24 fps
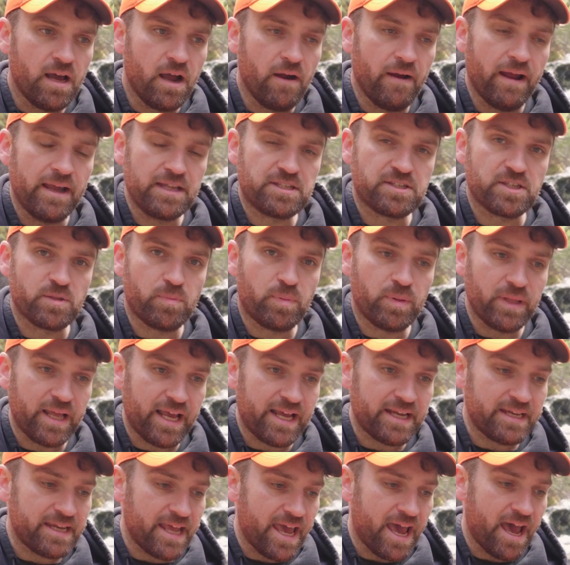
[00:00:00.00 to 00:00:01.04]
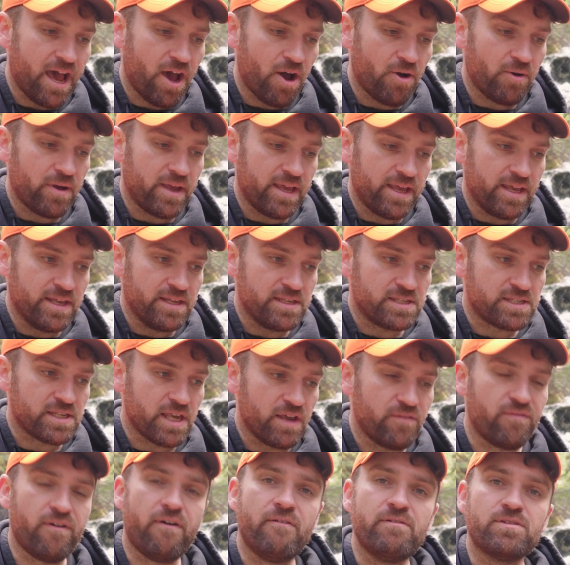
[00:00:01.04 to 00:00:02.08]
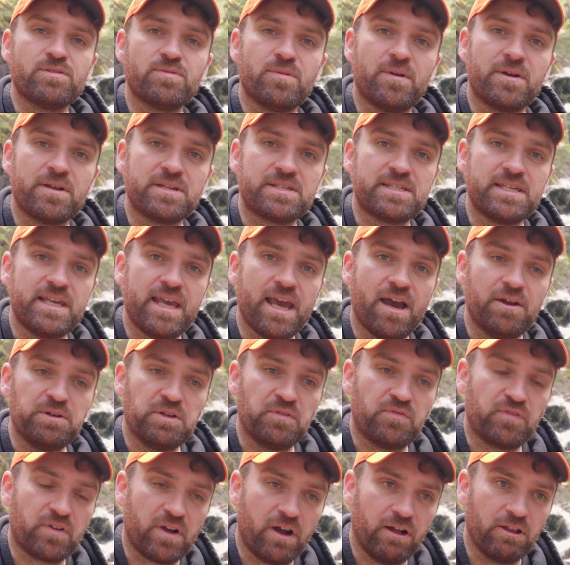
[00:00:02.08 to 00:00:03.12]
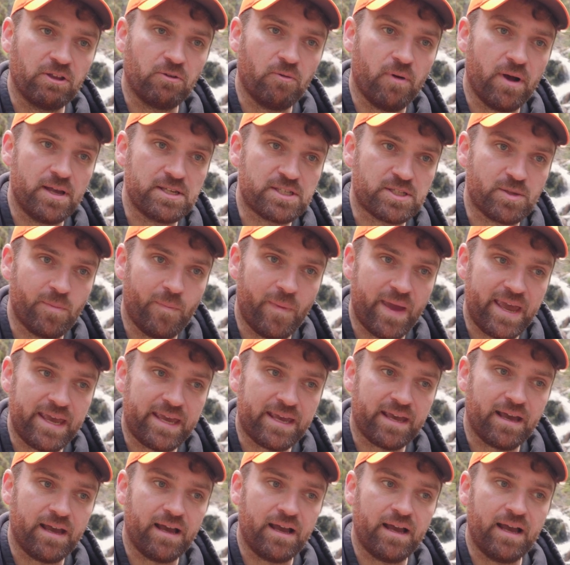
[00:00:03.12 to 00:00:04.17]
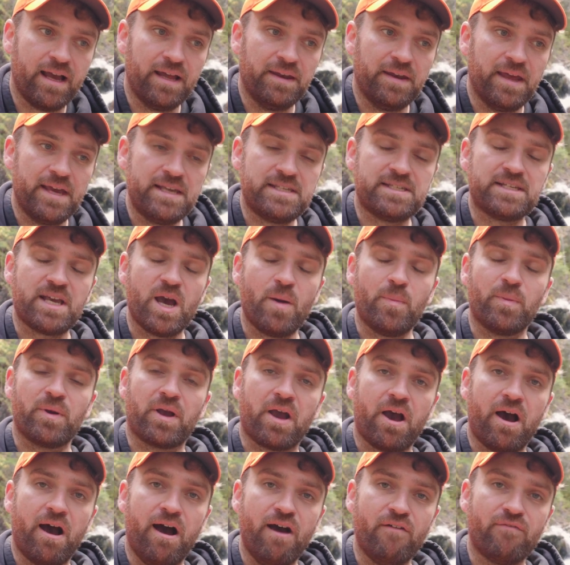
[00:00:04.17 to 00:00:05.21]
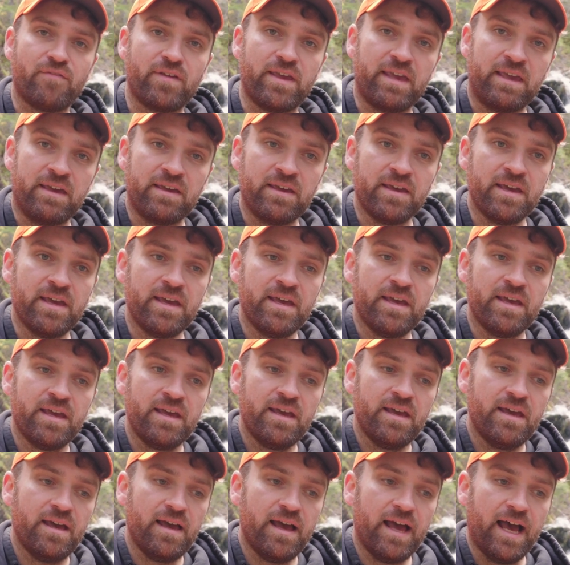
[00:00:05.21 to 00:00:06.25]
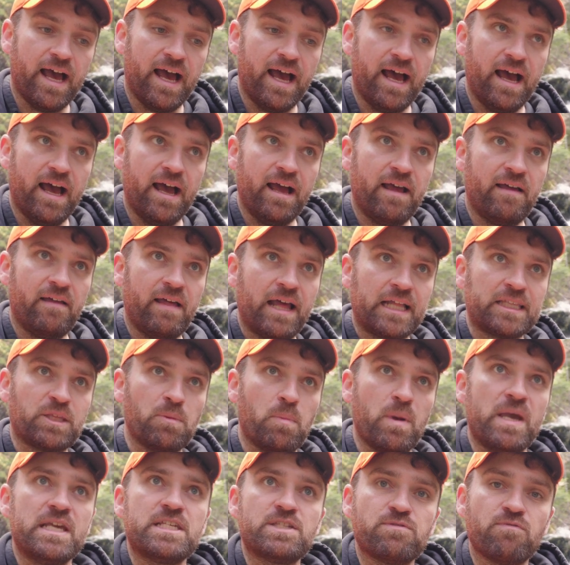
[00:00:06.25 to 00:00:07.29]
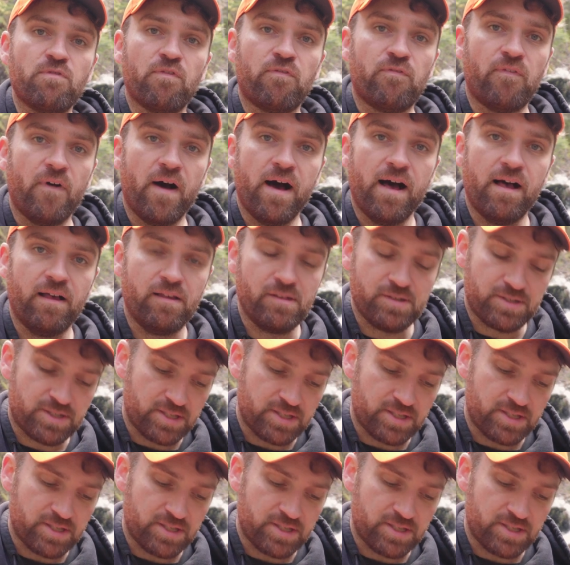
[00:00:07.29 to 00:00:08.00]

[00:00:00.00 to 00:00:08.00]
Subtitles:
All right, so the plan now is I've always wanted to see how difficult it was to make a nice cup of coffee at the base of the falls.